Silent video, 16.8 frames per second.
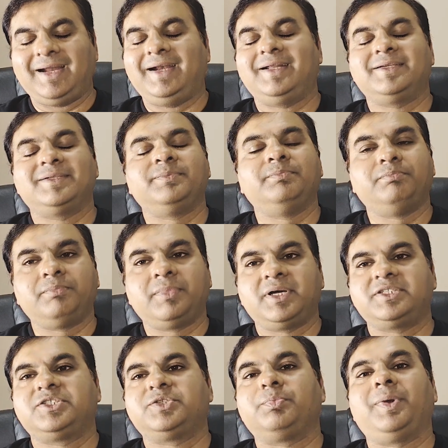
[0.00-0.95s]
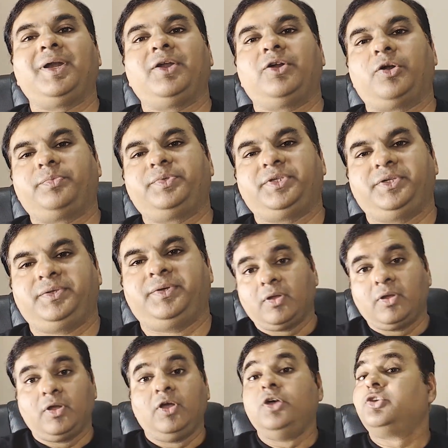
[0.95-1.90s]
it is much better option.
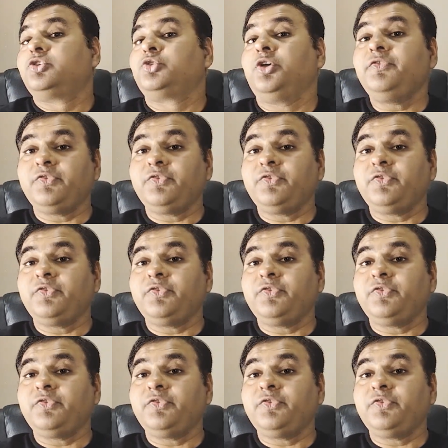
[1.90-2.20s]
So